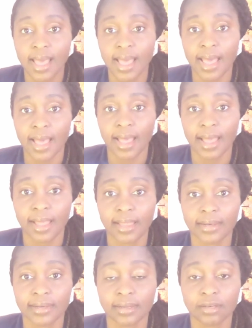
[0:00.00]

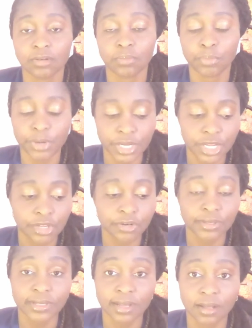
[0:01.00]
and bringing
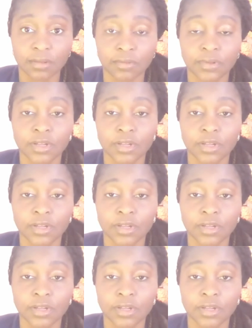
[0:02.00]
yourself